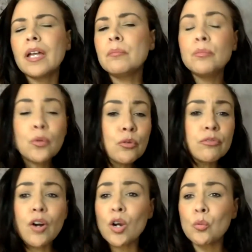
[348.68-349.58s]
and
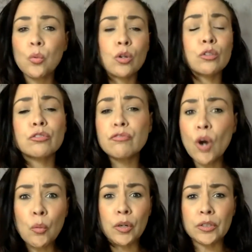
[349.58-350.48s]
move our world
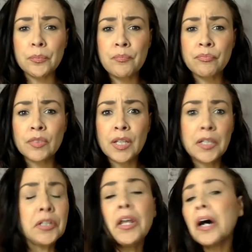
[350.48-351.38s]
forward.
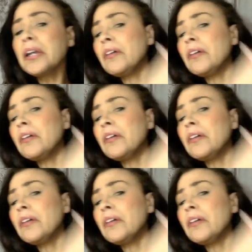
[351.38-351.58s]
None